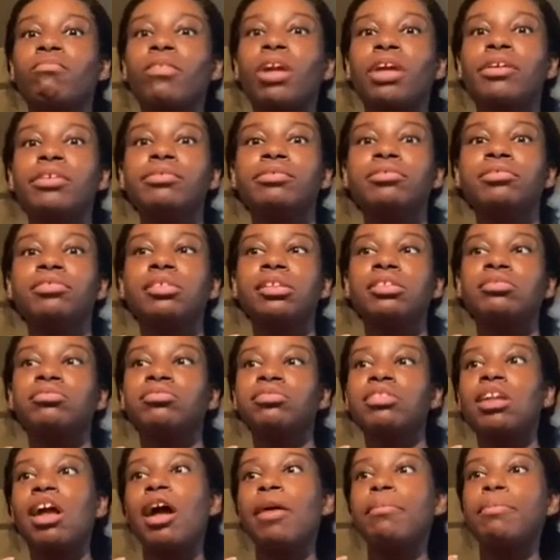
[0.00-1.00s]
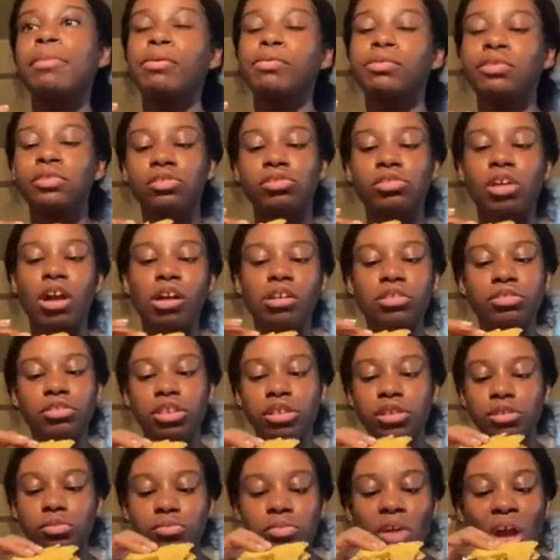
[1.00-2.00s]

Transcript: He was like, stop, I want to talk to you.